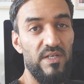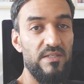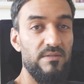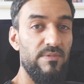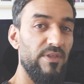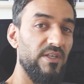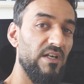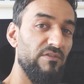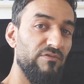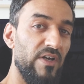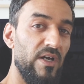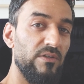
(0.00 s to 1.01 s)
but I think I
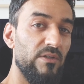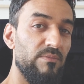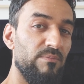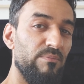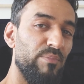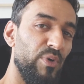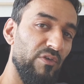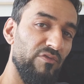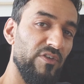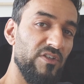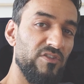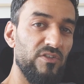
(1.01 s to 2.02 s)
found the
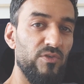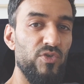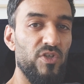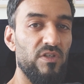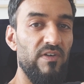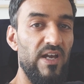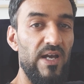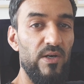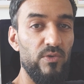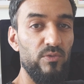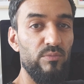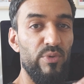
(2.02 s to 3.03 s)
perfect solution of
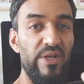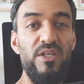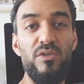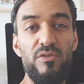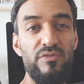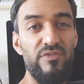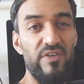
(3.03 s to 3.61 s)
how to break your